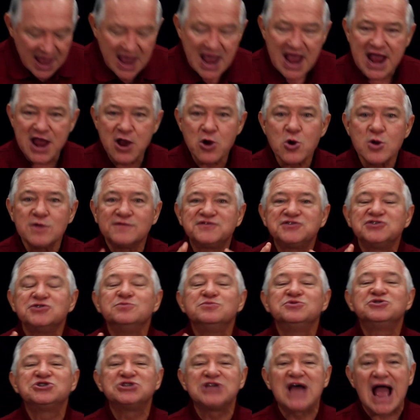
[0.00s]
Here are
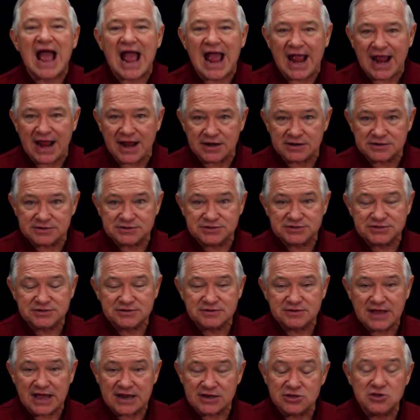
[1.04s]
some signs
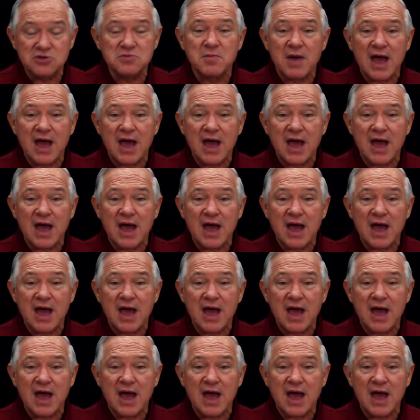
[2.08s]
that you